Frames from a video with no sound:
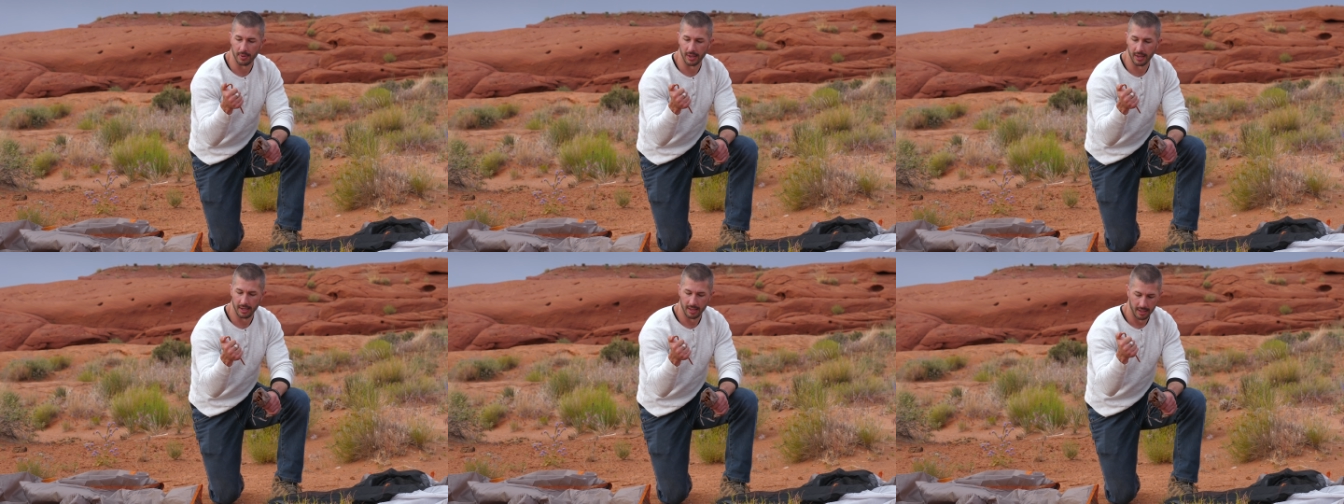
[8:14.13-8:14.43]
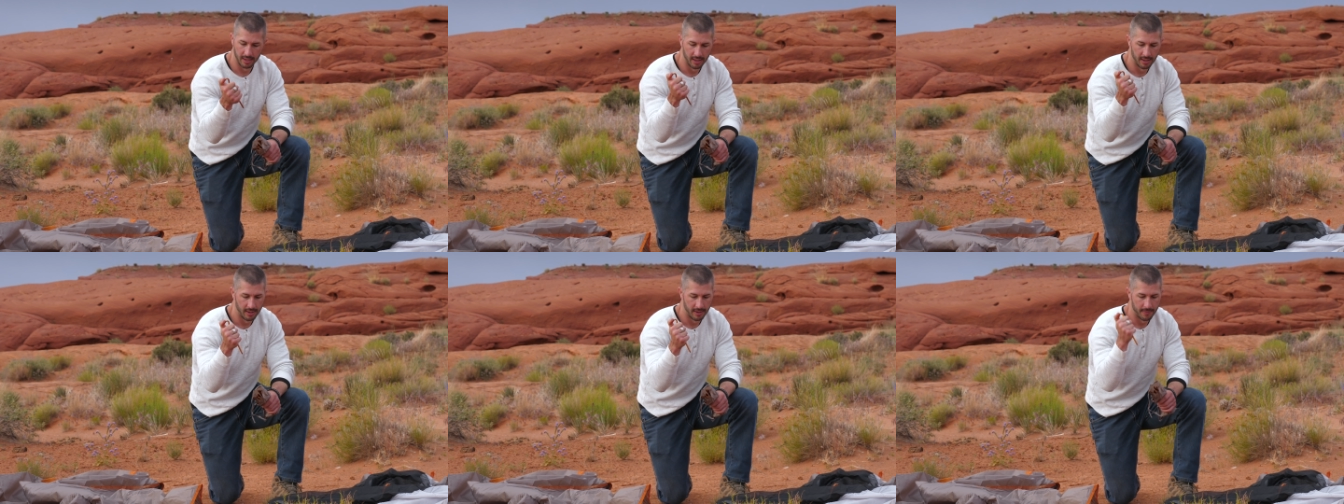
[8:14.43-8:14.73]
But
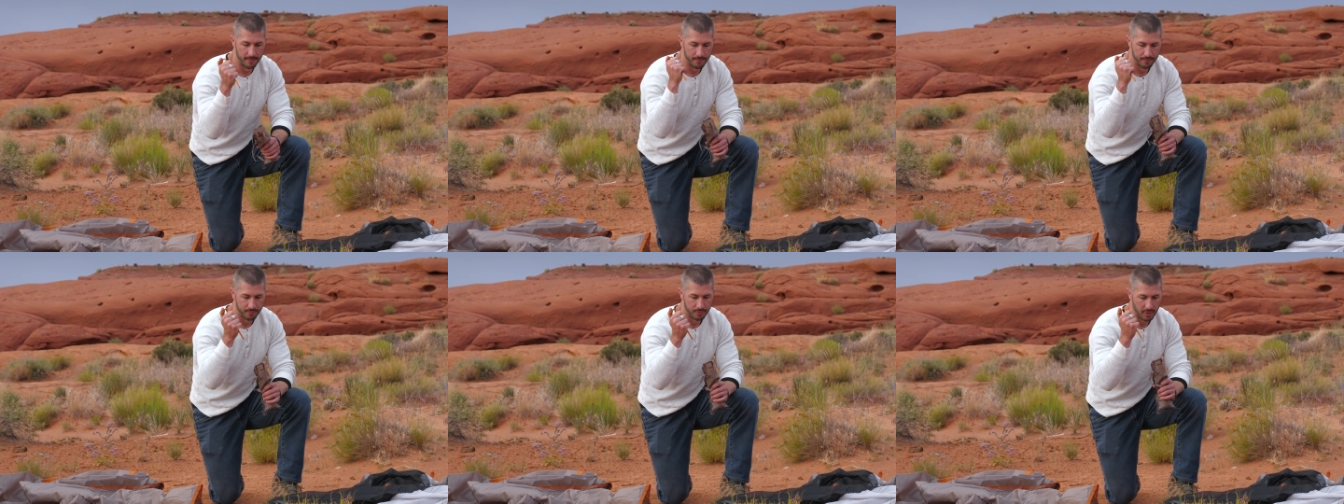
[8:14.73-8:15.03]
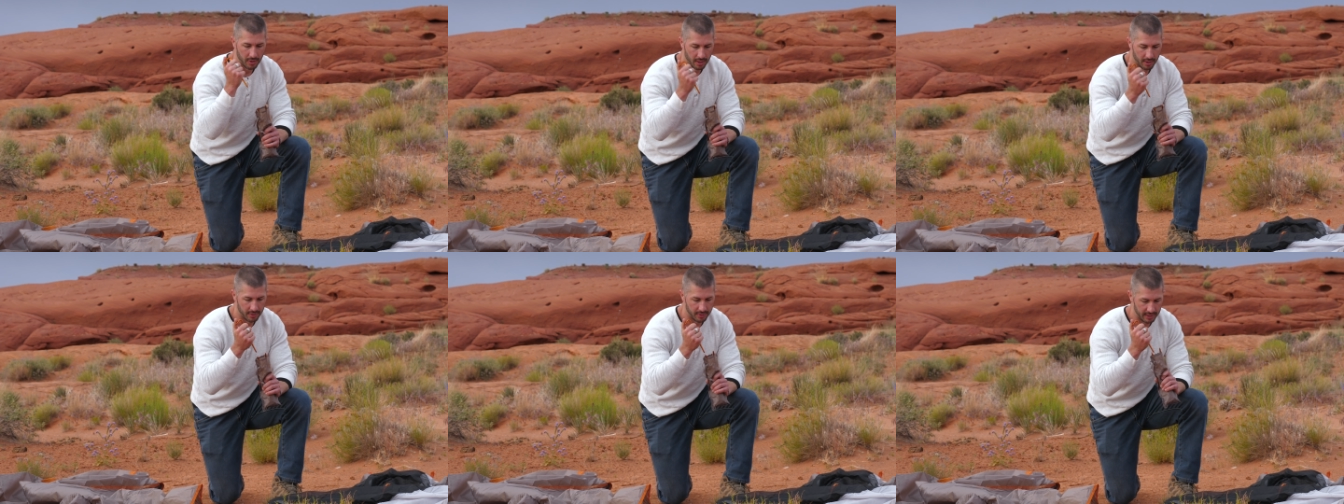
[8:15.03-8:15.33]

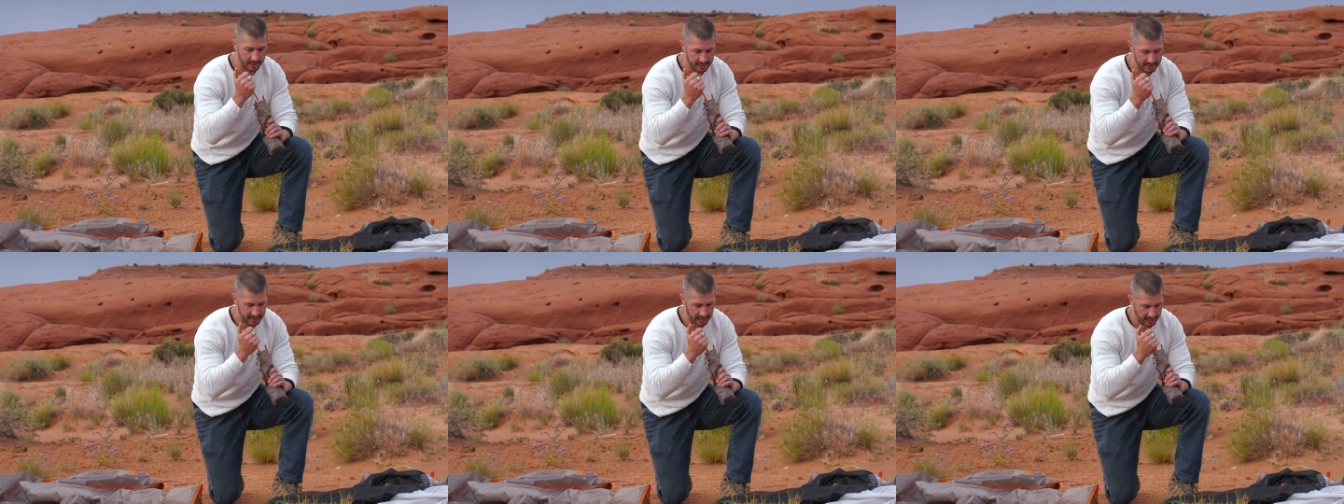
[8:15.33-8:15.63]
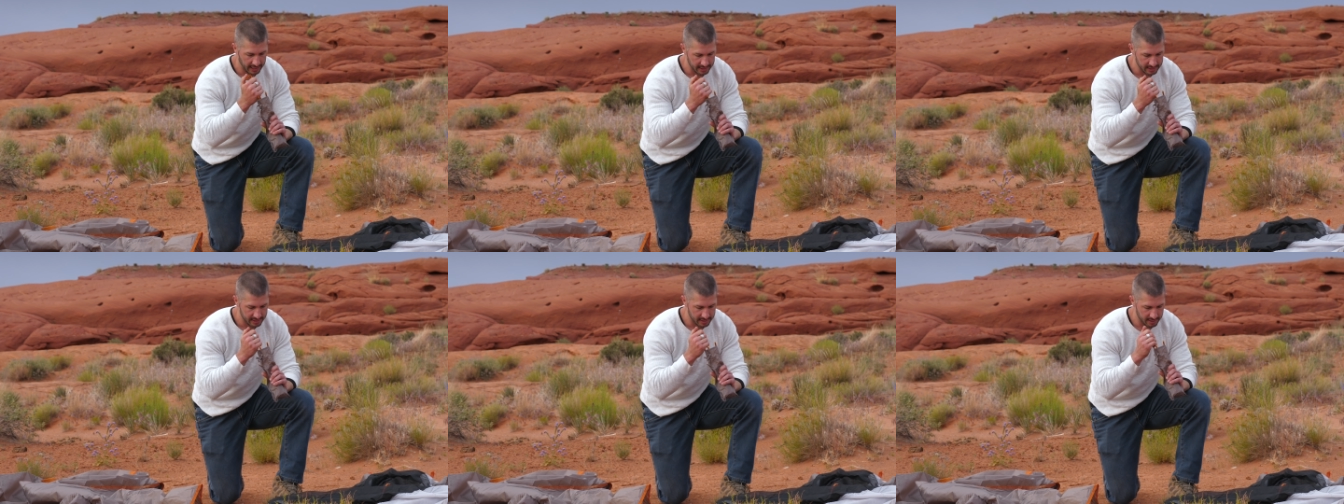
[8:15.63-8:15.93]
these
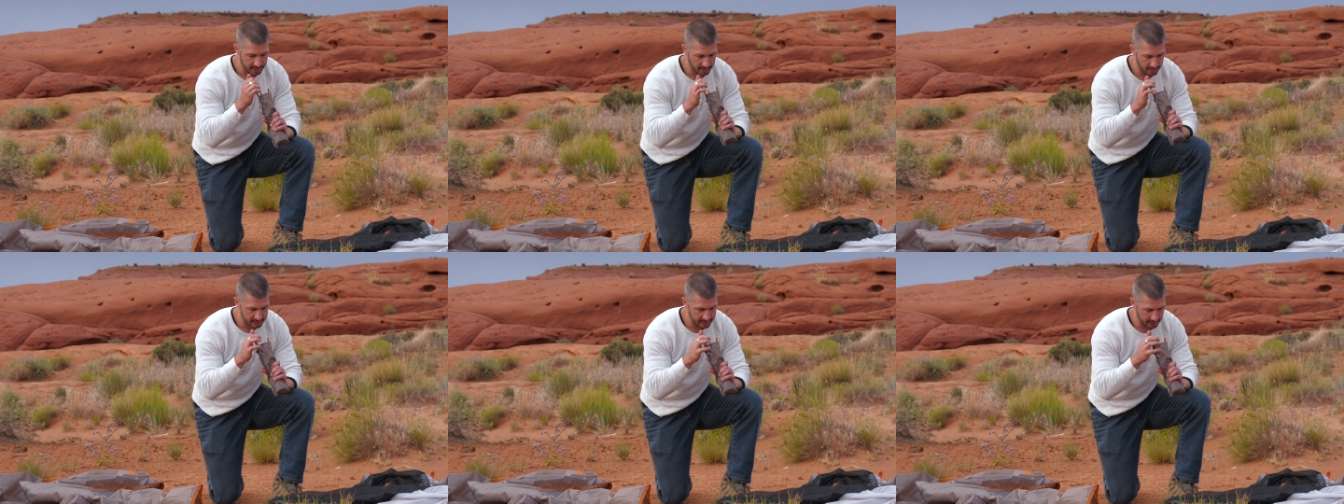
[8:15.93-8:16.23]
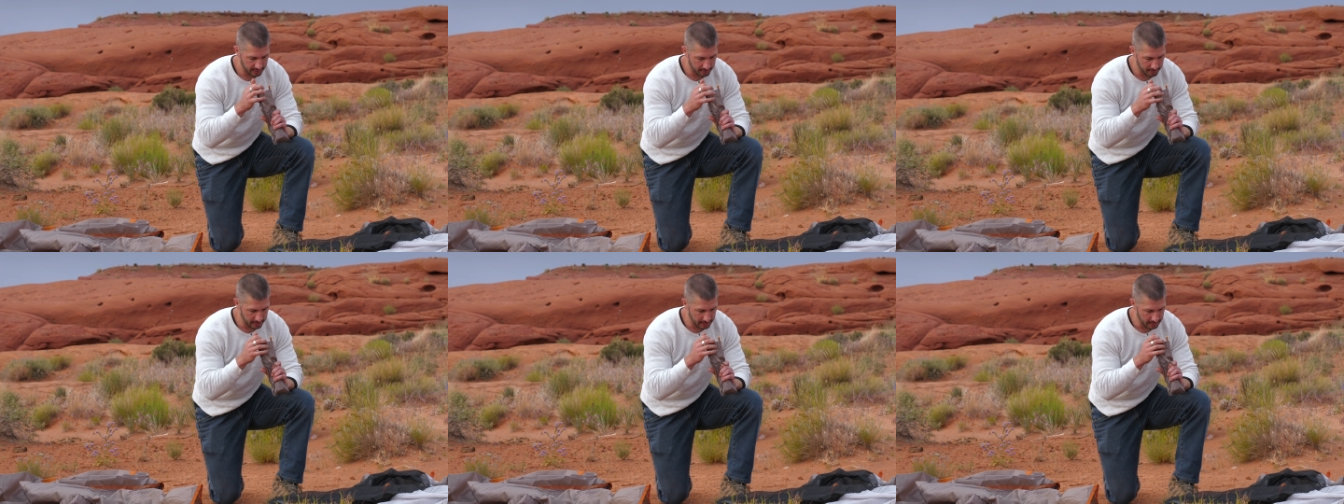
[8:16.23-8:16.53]
stakes
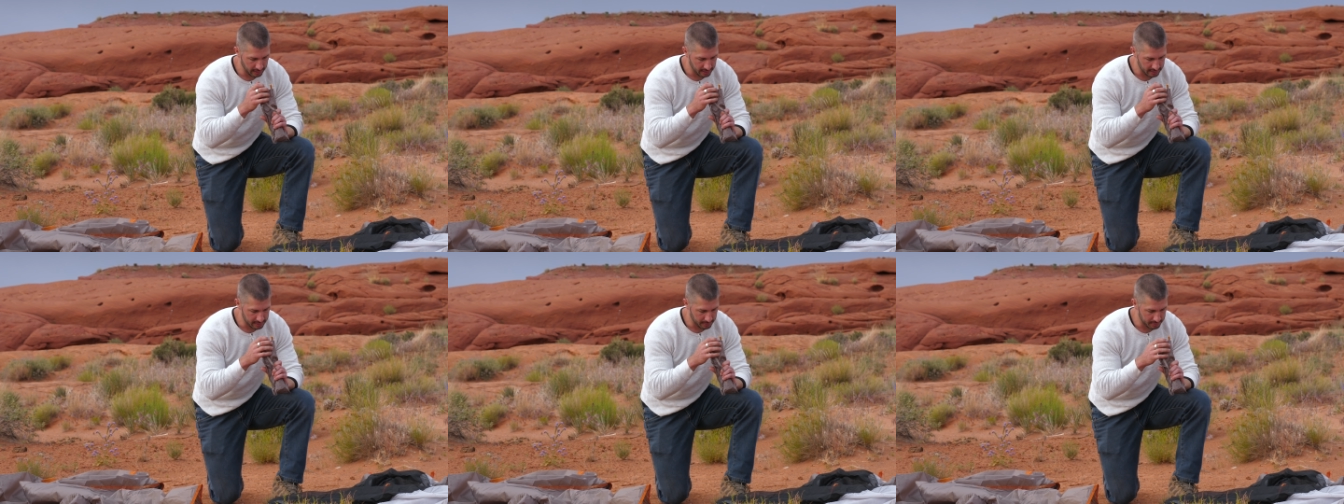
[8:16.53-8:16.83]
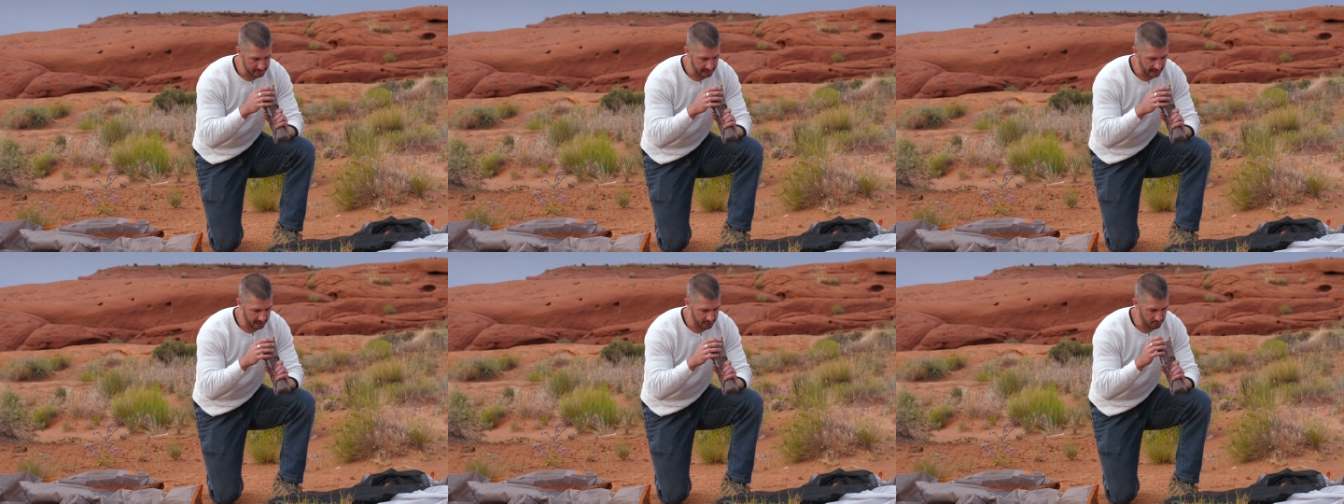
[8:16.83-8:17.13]
seem to be
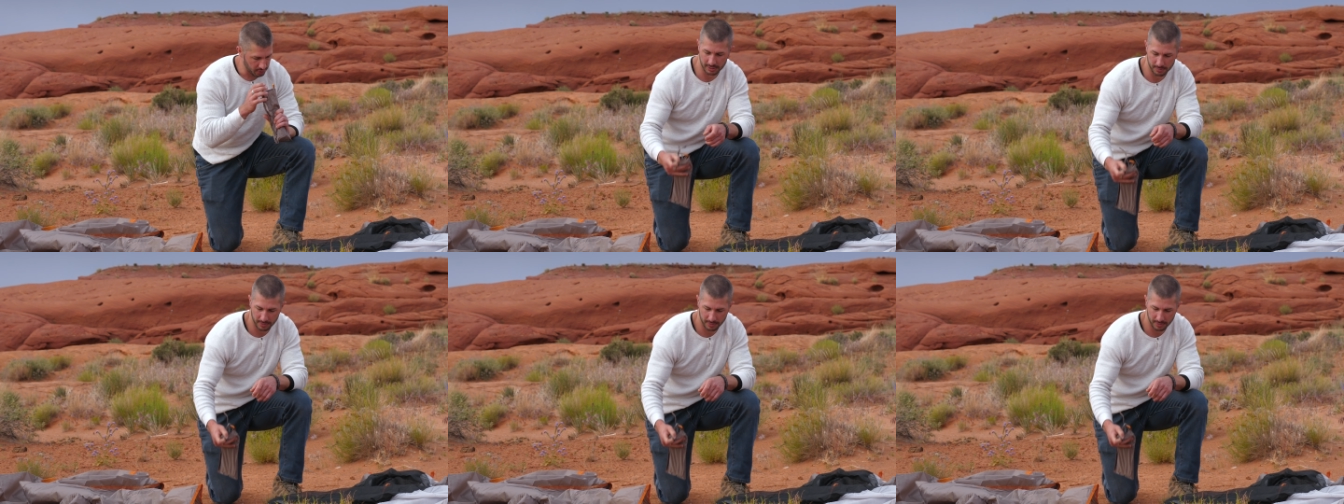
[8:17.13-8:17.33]
substantial.